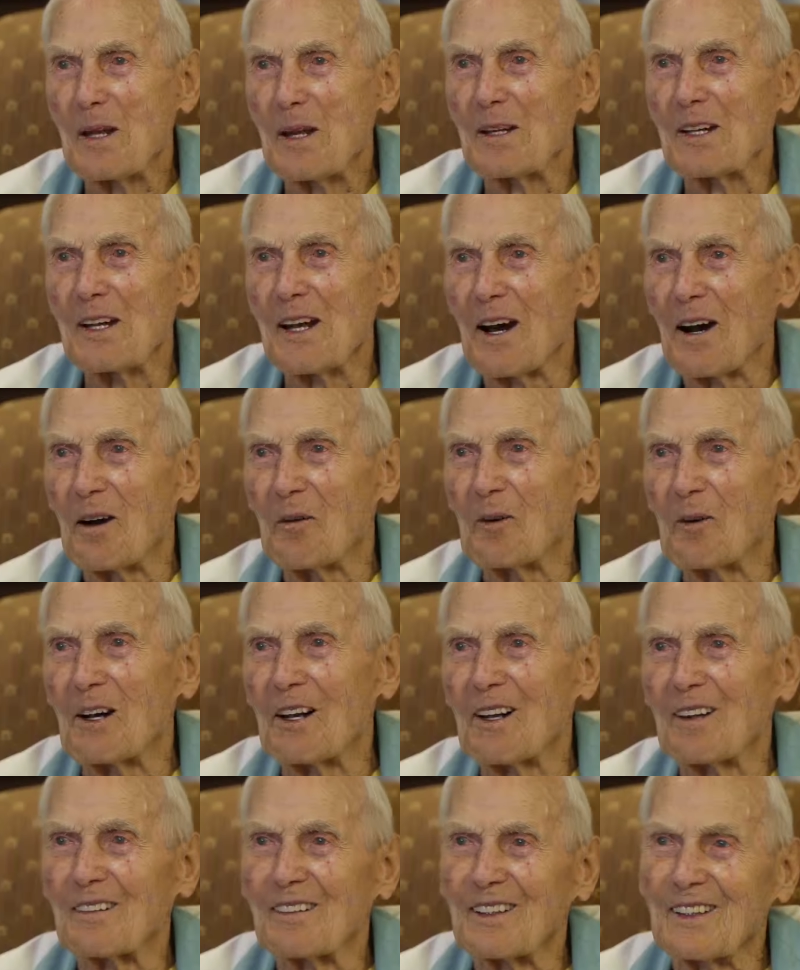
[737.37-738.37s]
Yeah,
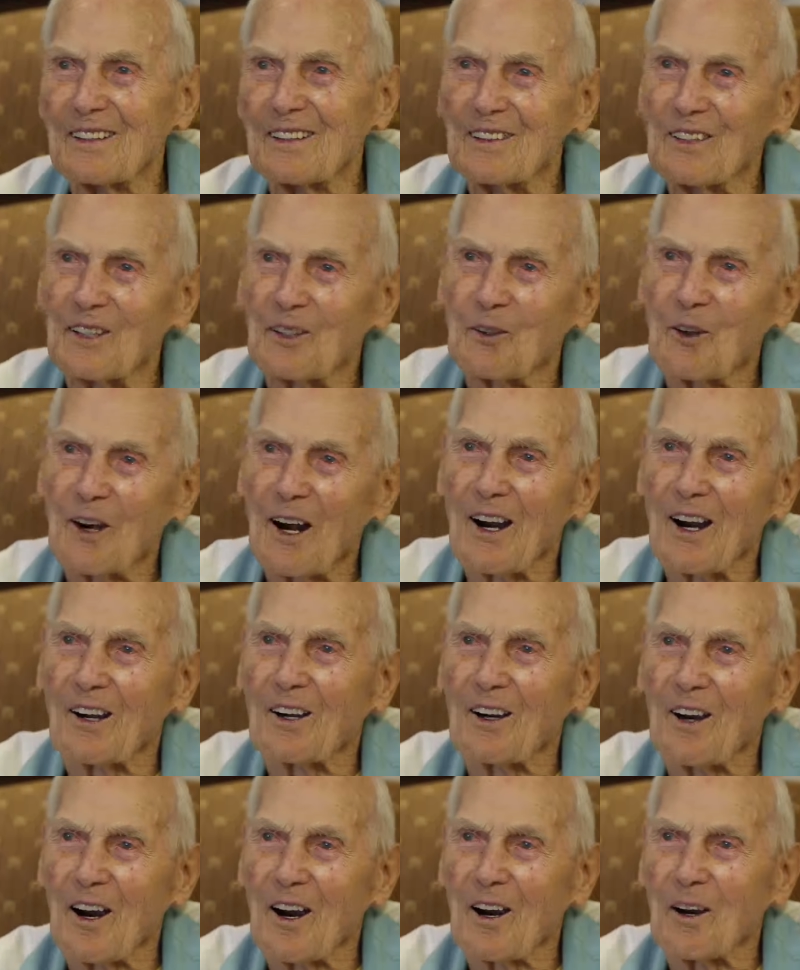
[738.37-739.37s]
well, the
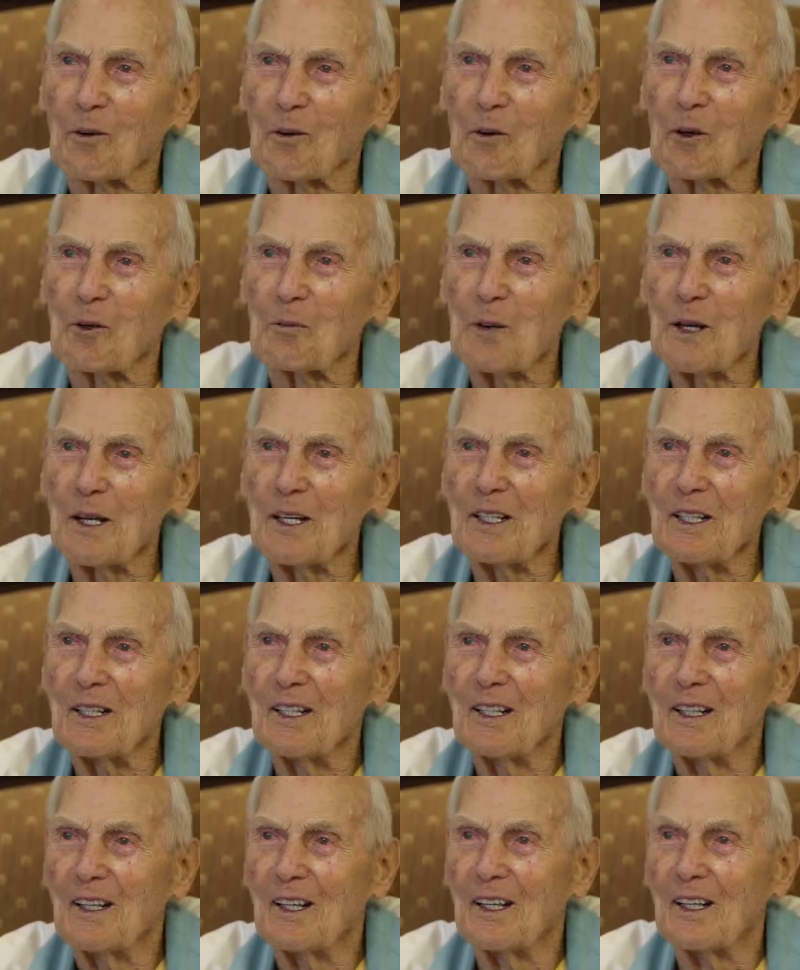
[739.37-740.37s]
car would be,
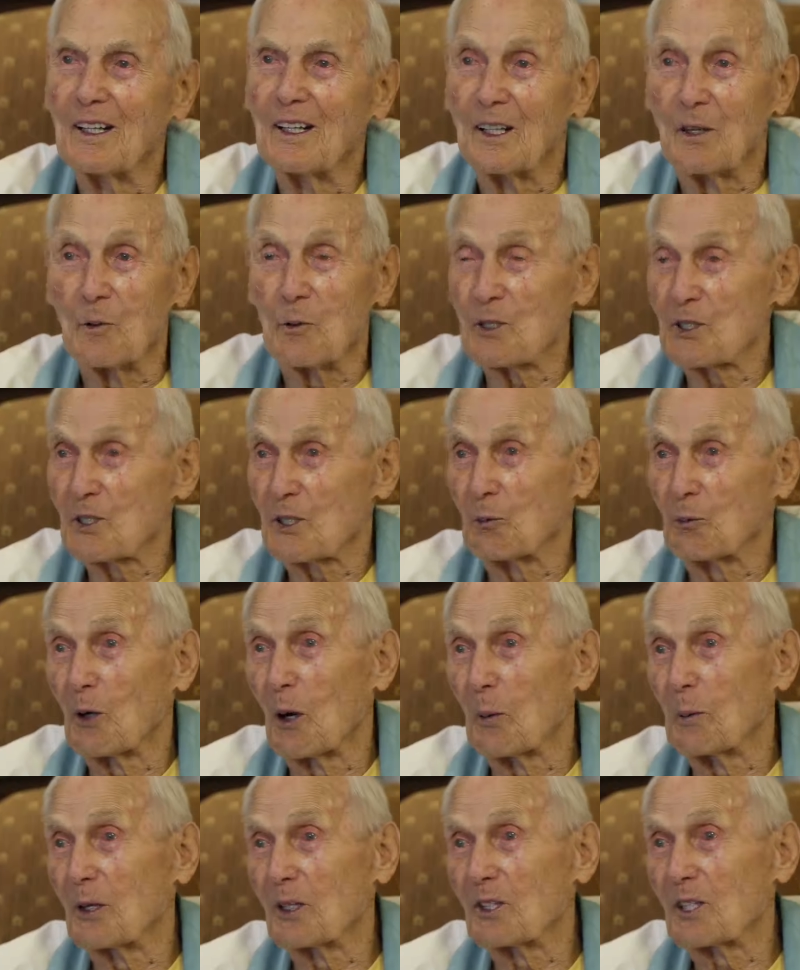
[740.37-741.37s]
it was a
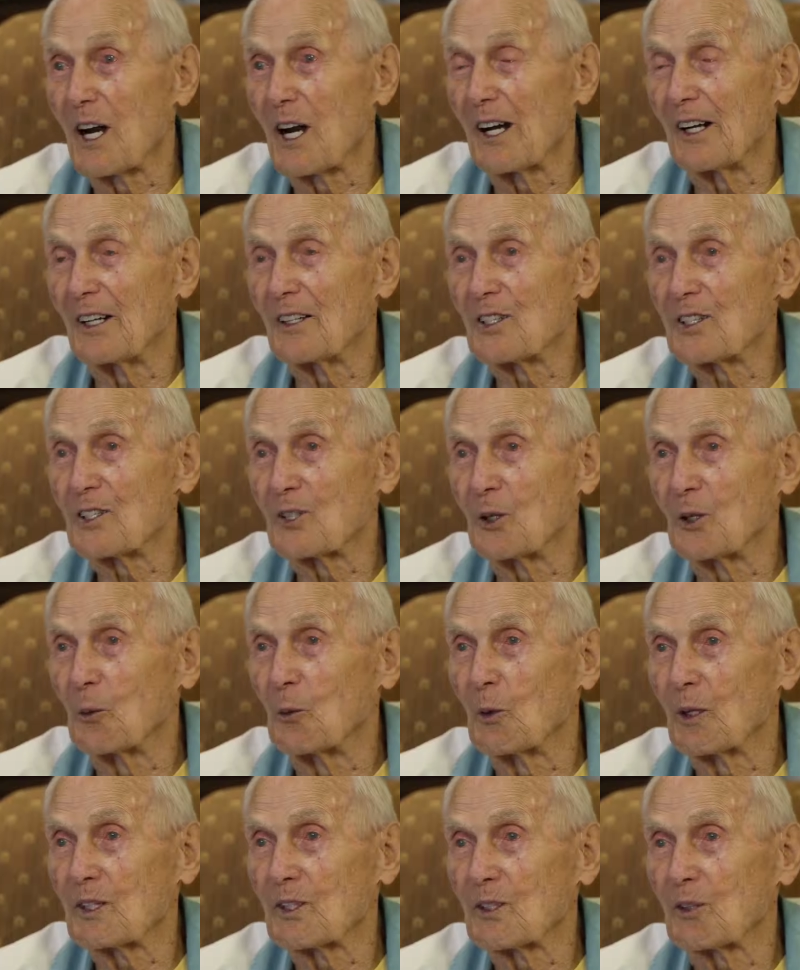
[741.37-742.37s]
rubber tire, so it
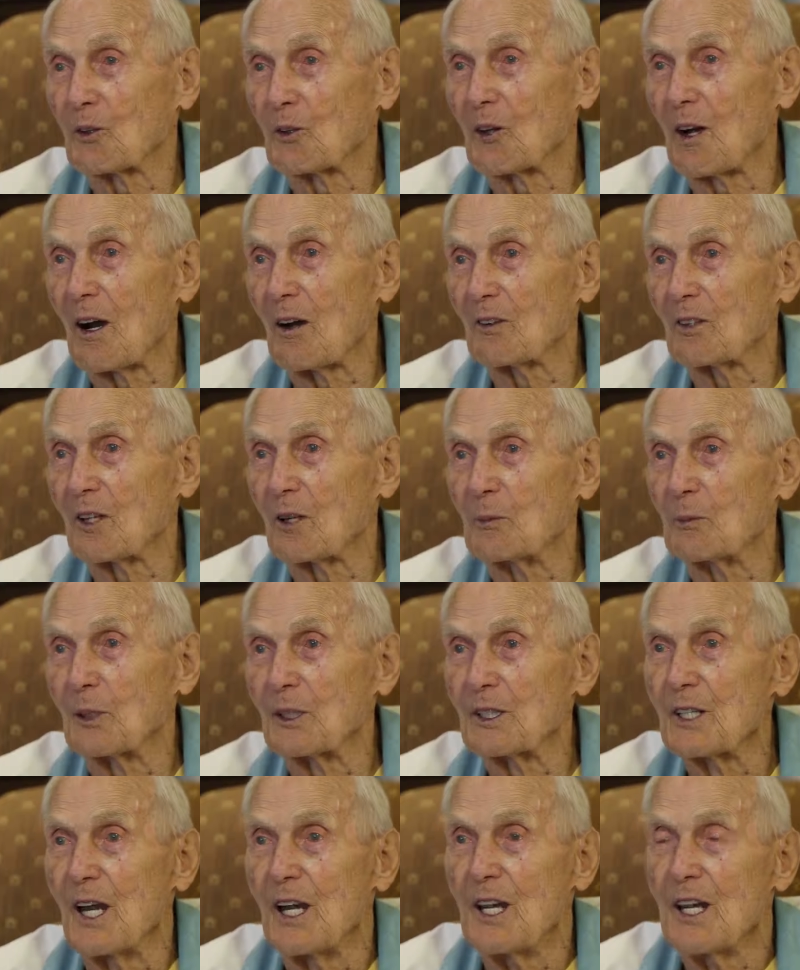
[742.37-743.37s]
wasn't grounded, but
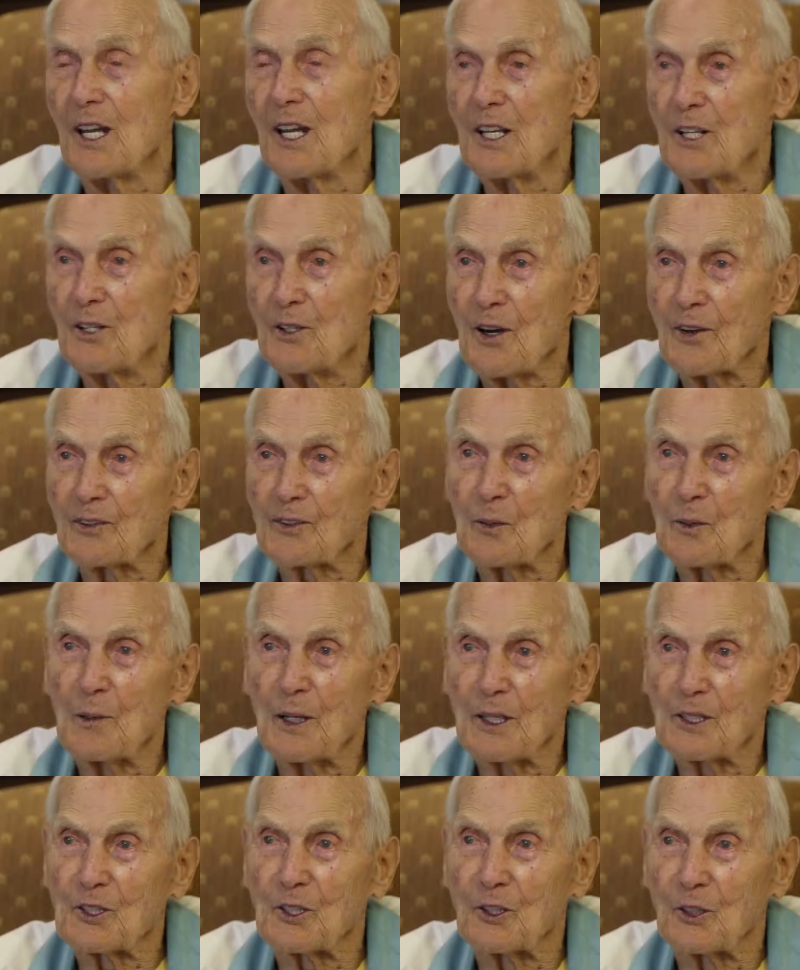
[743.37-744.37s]
you have to
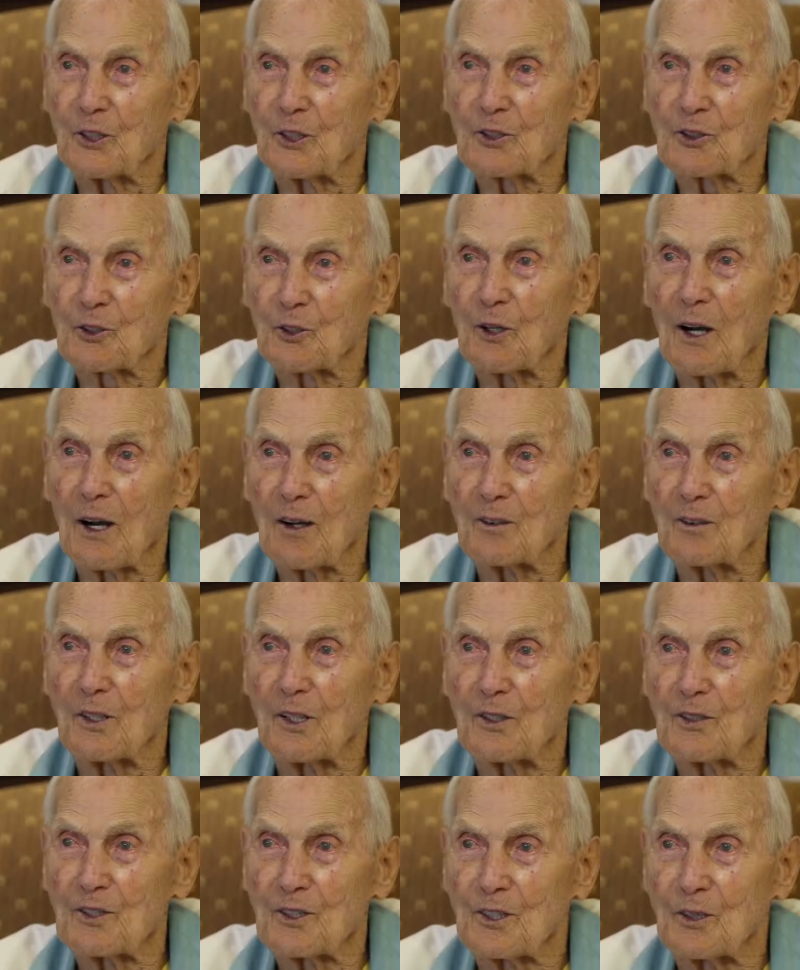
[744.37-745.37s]
make sure it's
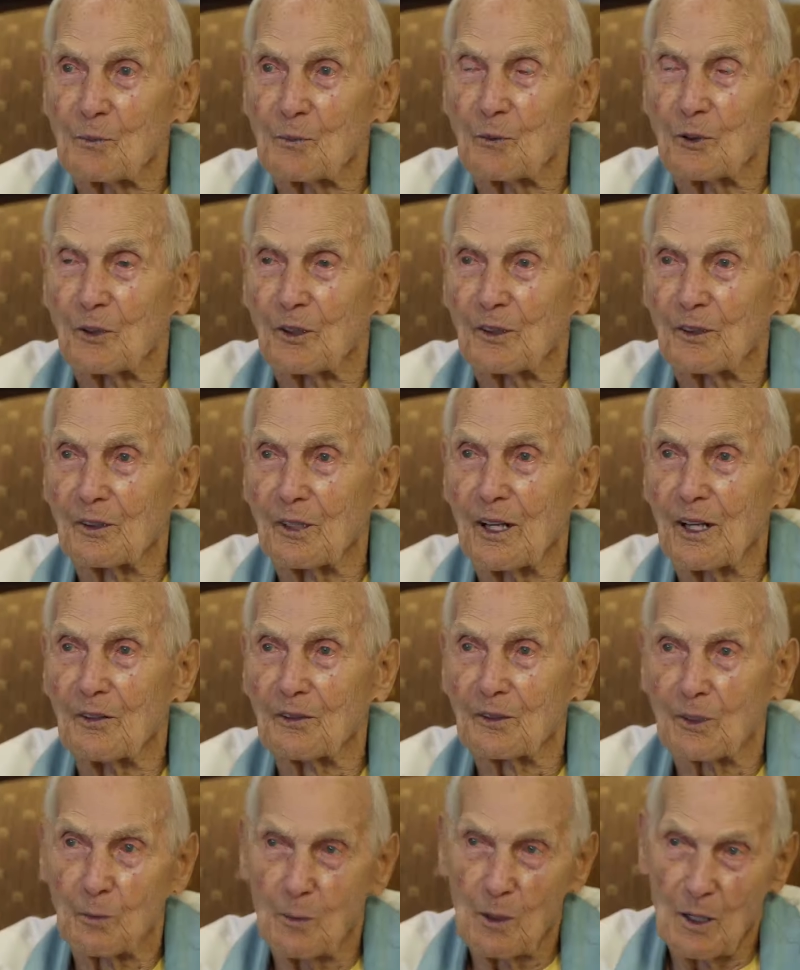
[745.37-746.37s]
grounded somewhere. You have
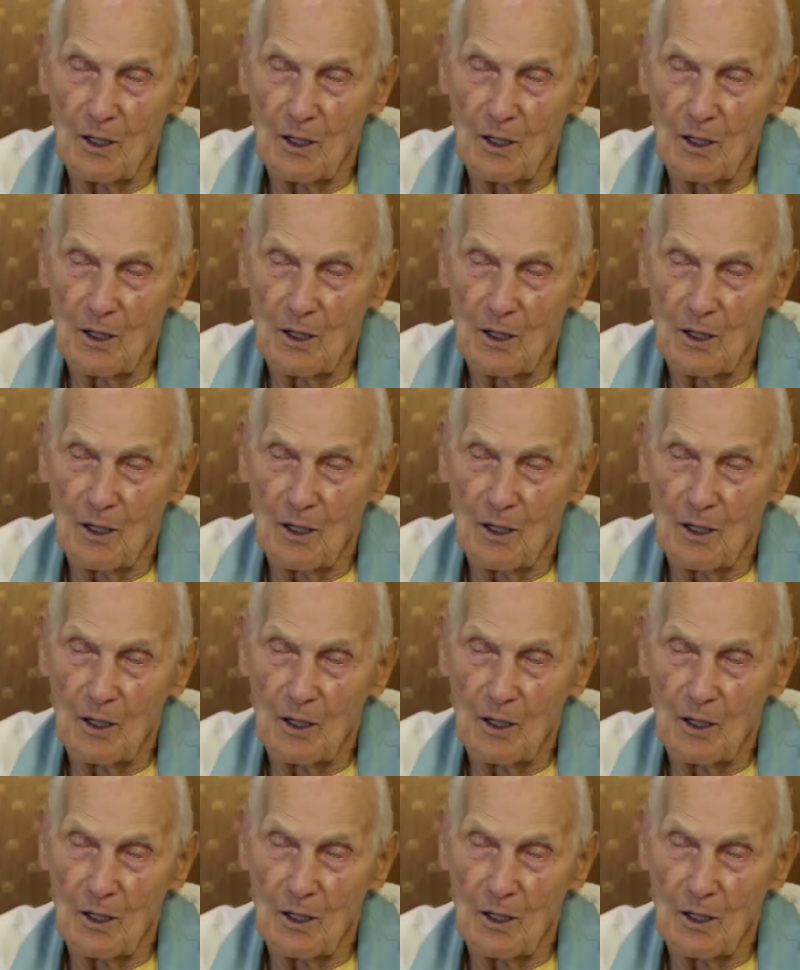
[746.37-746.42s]
to